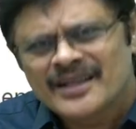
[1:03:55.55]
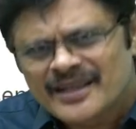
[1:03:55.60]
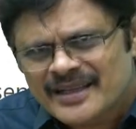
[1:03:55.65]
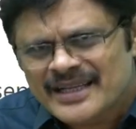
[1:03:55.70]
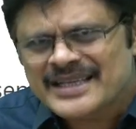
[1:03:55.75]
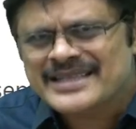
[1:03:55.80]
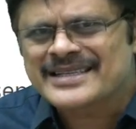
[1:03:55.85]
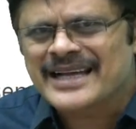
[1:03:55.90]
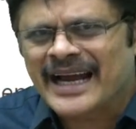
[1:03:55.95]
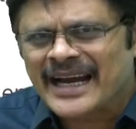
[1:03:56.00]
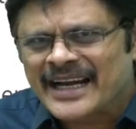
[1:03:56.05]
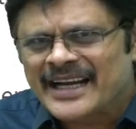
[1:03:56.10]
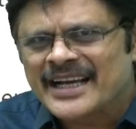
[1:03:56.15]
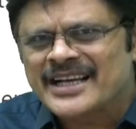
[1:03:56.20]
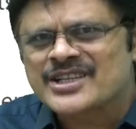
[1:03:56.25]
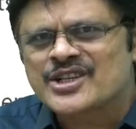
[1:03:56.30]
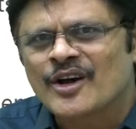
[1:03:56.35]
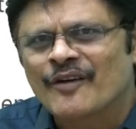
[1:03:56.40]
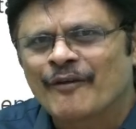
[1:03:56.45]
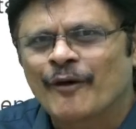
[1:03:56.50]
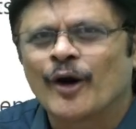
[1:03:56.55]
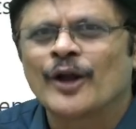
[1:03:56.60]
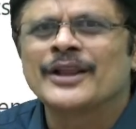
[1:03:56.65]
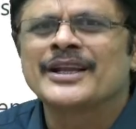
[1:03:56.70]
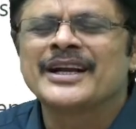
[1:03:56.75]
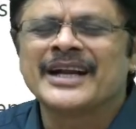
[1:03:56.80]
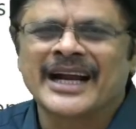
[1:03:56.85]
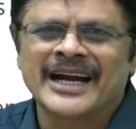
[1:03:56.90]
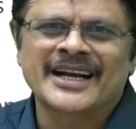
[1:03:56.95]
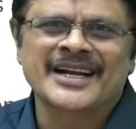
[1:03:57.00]
these ideas of all
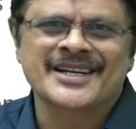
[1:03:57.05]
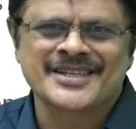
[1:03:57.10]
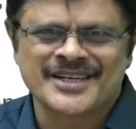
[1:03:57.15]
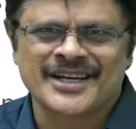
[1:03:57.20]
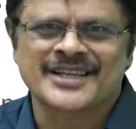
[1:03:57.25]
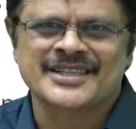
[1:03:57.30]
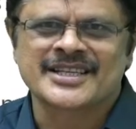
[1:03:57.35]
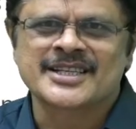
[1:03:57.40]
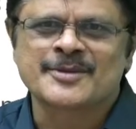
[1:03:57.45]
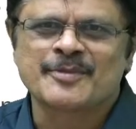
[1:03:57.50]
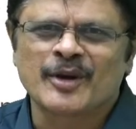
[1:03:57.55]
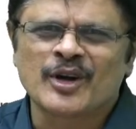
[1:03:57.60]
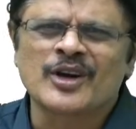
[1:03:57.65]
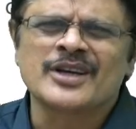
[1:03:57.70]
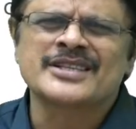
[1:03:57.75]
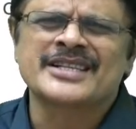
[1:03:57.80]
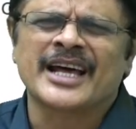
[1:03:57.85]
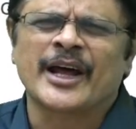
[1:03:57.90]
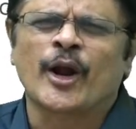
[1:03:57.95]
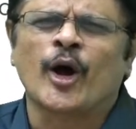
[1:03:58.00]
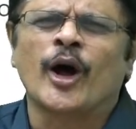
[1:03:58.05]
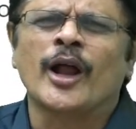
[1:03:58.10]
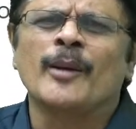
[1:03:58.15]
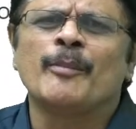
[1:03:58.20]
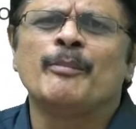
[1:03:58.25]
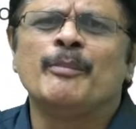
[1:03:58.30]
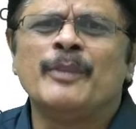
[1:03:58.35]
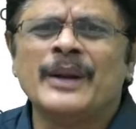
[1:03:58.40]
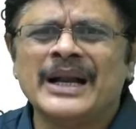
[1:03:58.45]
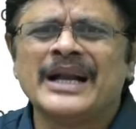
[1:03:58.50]
the data structures, because they are all
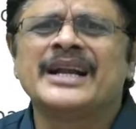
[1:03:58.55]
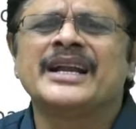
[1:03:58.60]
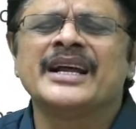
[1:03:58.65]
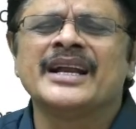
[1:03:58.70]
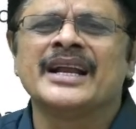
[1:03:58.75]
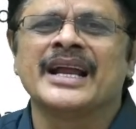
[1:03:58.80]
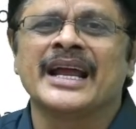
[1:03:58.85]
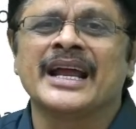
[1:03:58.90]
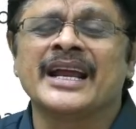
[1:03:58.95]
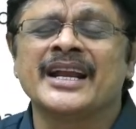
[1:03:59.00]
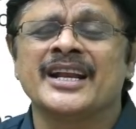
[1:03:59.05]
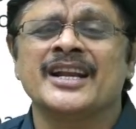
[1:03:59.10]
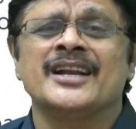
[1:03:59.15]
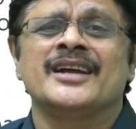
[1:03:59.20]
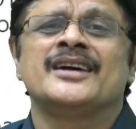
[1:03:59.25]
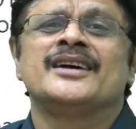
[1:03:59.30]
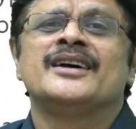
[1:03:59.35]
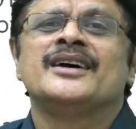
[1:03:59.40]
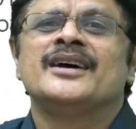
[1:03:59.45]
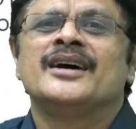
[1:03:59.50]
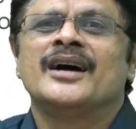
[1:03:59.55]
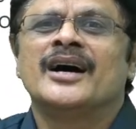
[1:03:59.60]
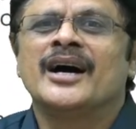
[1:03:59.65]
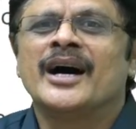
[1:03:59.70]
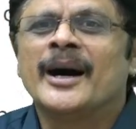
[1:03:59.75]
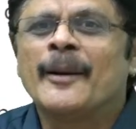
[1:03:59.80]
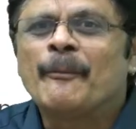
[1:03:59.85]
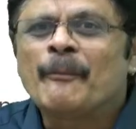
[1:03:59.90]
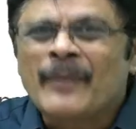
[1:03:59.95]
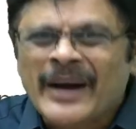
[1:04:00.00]
built in
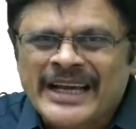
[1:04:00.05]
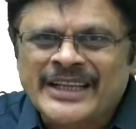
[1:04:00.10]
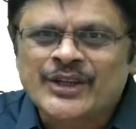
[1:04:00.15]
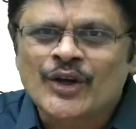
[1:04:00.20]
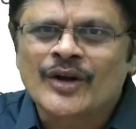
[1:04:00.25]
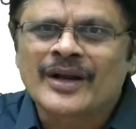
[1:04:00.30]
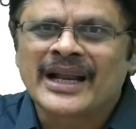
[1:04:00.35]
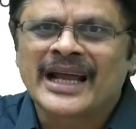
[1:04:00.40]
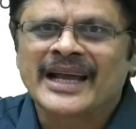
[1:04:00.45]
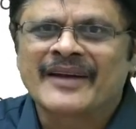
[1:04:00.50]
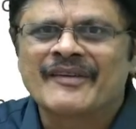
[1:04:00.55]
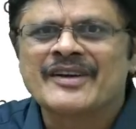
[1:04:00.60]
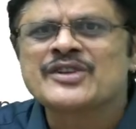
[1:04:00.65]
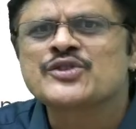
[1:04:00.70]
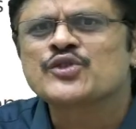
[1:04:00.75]
Python language.